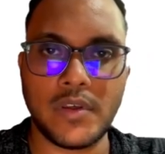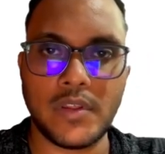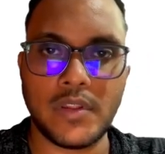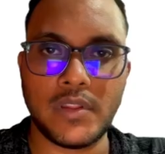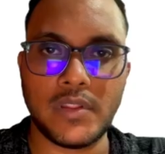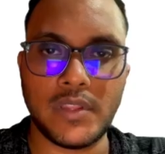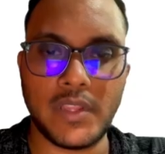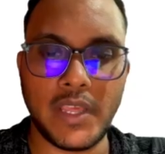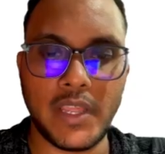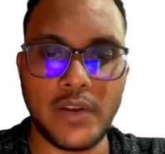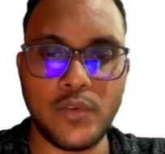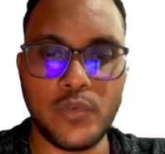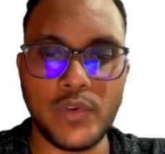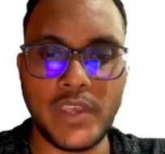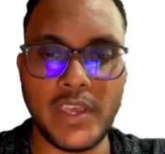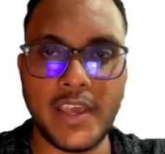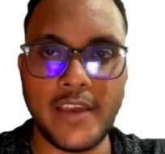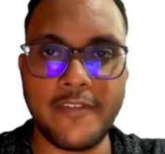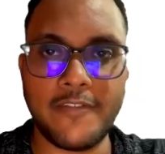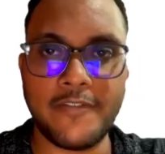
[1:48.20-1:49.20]
then we
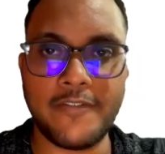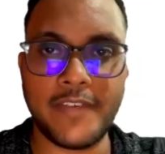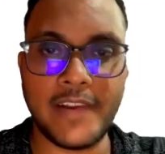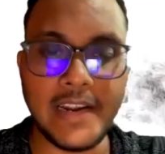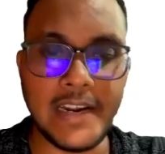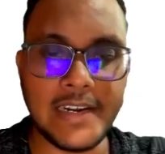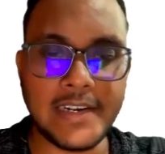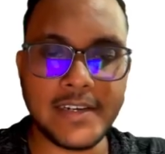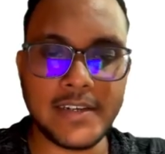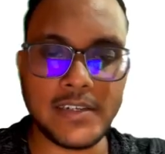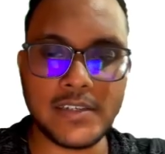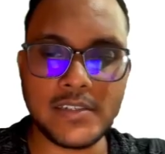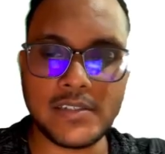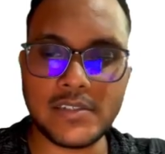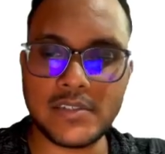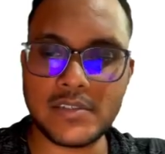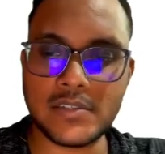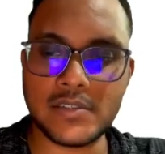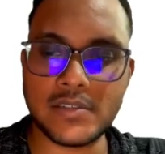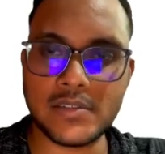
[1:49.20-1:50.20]
have
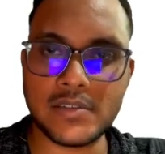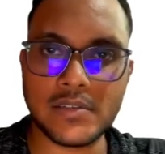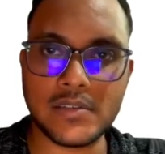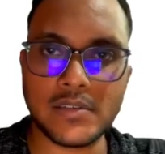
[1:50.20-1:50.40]
filters.